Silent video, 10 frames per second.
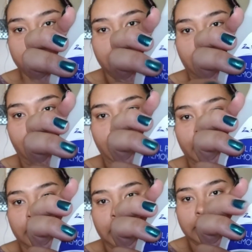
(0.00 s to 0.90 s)
so that I
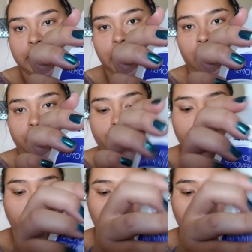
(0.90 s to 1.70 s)
can take off my nail